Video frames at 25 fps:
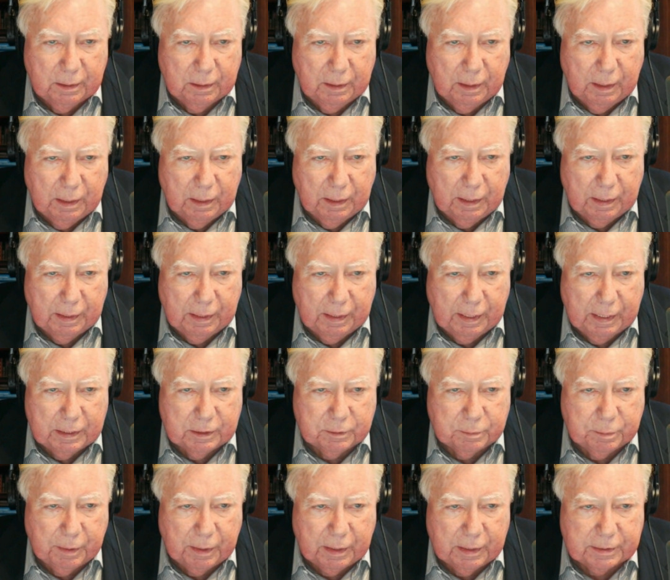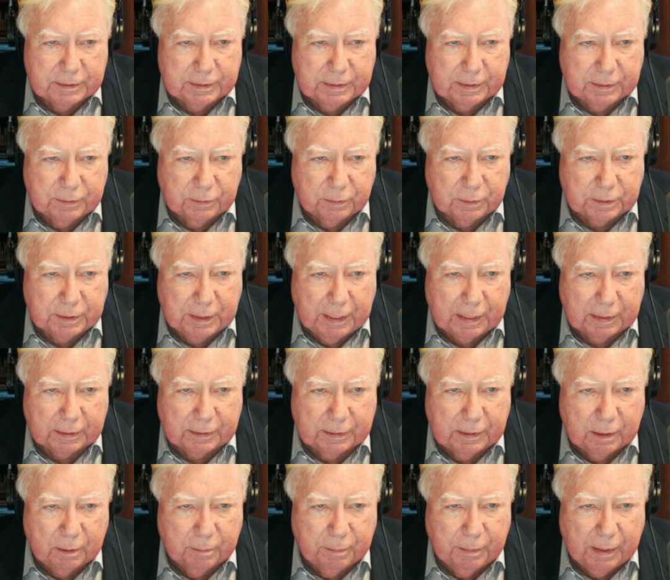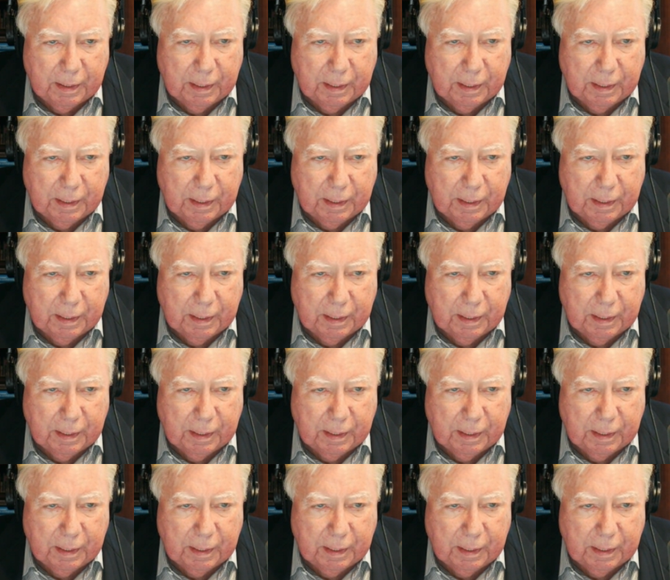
Hezbollah is under attack now